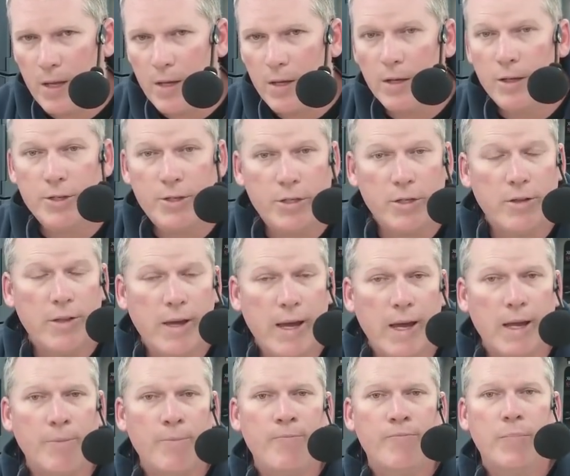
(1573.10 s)
Until
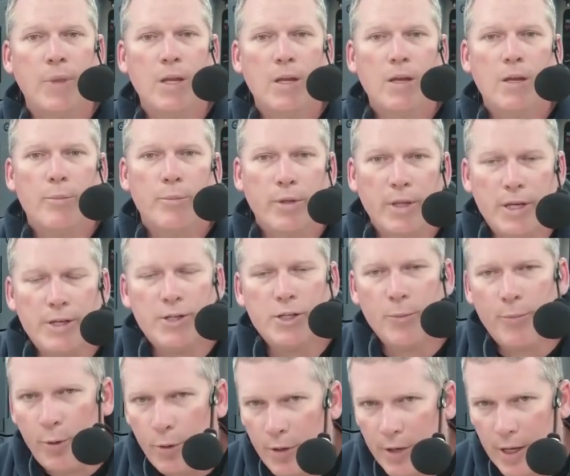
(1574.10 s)
then, please
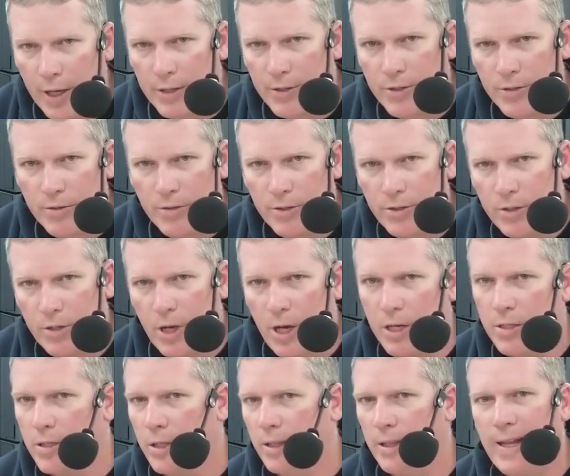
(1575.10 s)
support us. This
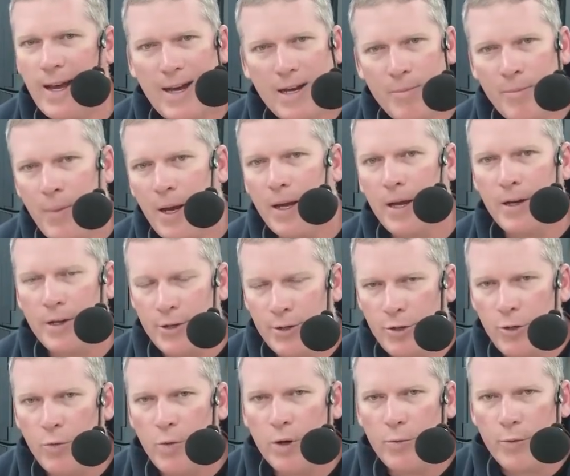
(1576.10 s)
costs a lot of money to
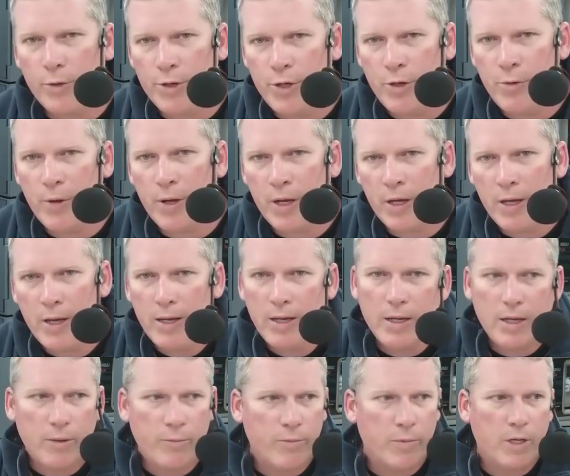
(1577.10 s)
do what we're doing.
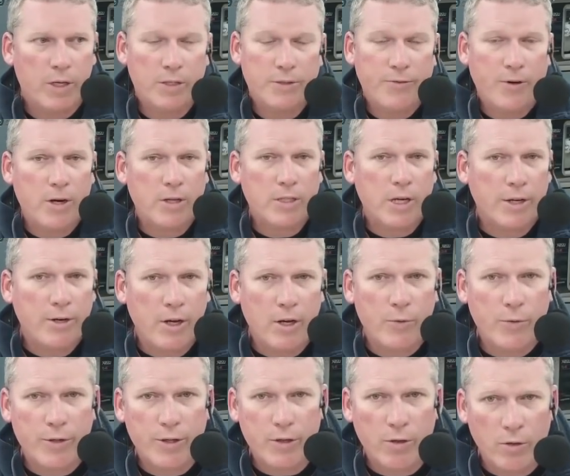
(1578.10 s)
And as far as I know,
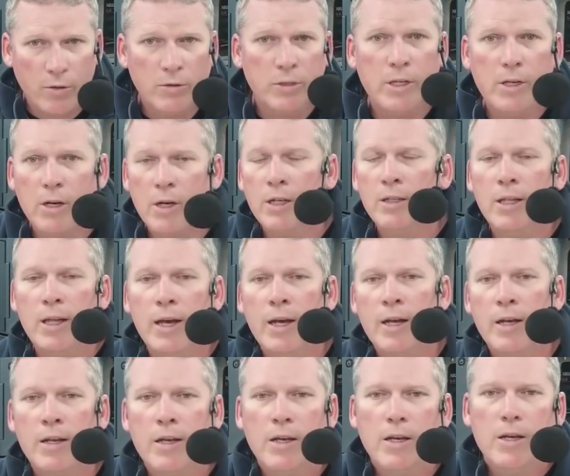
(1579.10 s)
we're the only
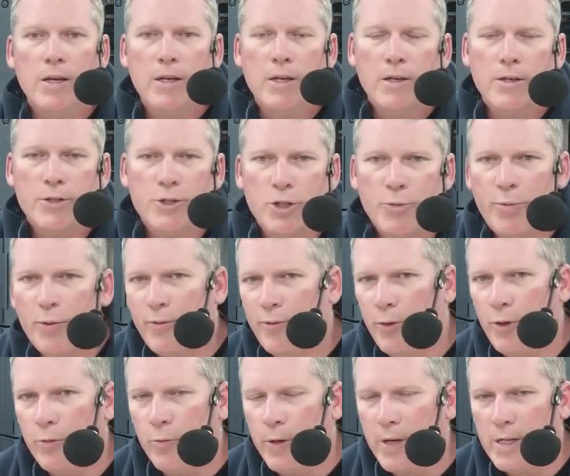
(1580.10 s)
online
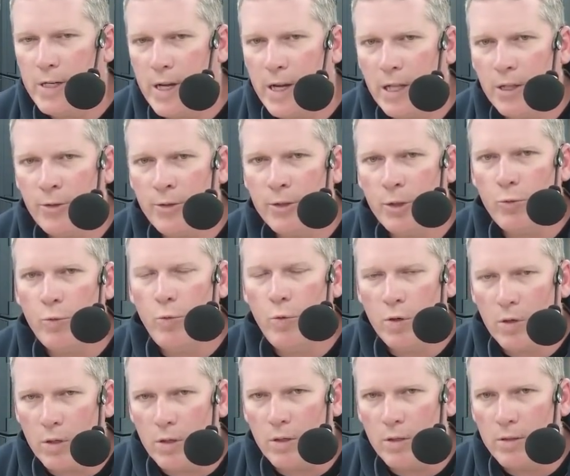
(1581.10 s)
superfood retailer in the
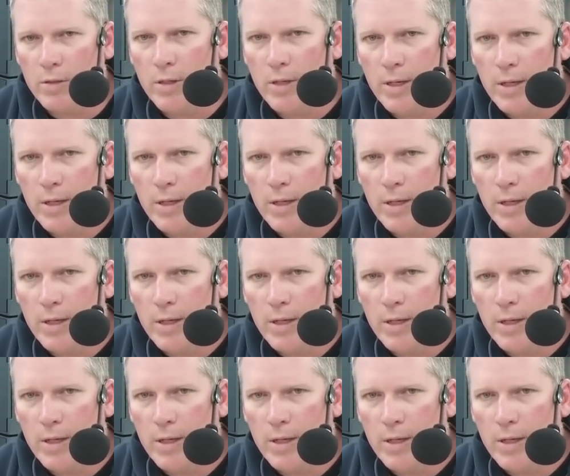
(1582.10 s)
world